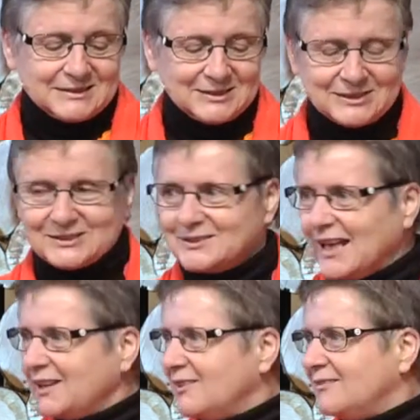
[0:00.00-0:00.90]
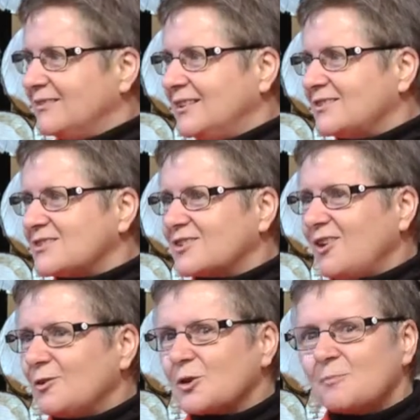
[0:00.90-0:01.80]
So, and didn't
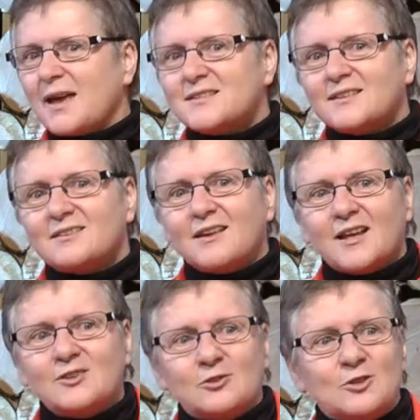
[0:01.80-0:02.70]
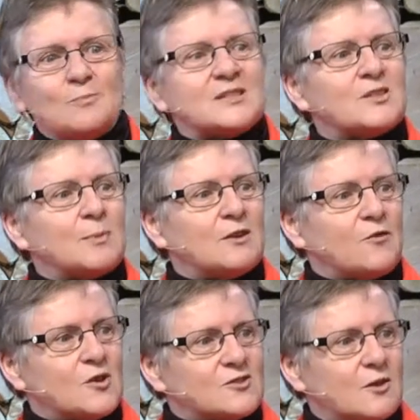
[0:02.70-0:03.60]
Scott look amazing today? You, you missed him in the
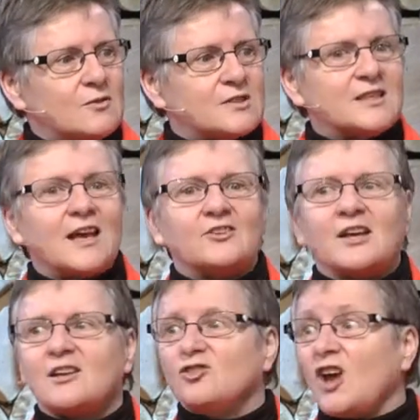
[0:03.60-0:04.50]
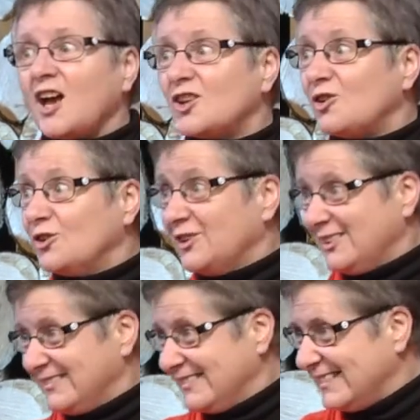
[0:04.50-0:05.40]
first service. He actually had a jacket on
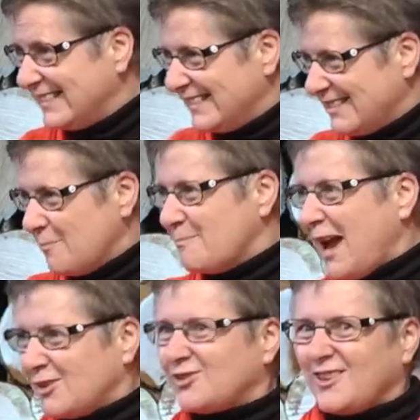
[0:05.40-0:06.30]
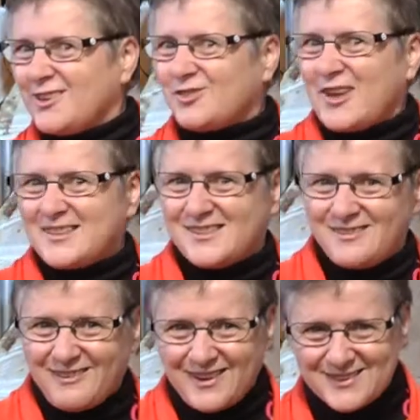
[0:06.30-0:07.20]
that matched those fancy
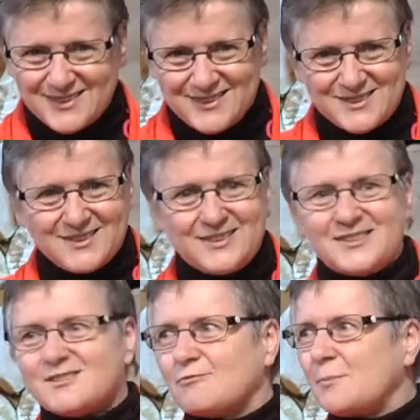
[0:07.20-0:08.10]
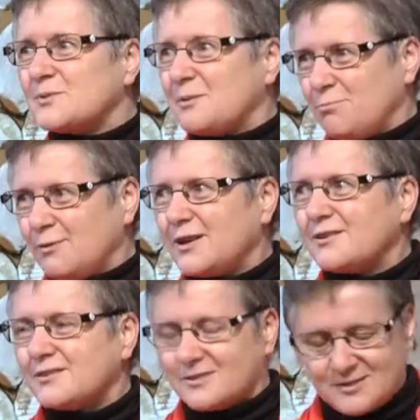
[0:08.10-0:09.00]
trousers. So he scrubs up pretty
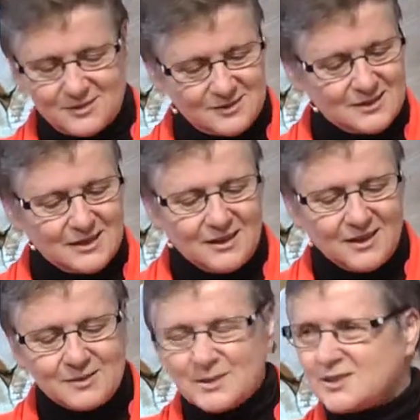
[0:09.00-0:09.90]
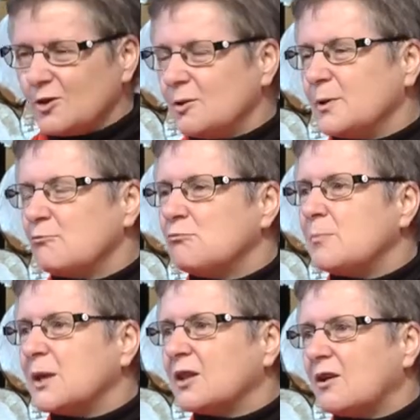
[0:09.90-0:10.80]
good. He must have got a bit of
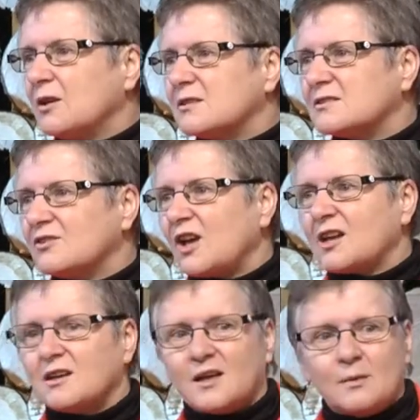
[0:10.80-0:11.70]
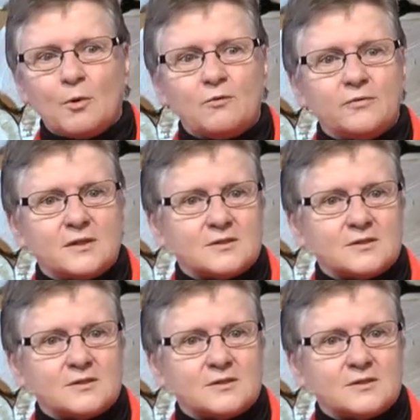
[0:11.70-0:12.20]
ribbing though, because the jacket came off for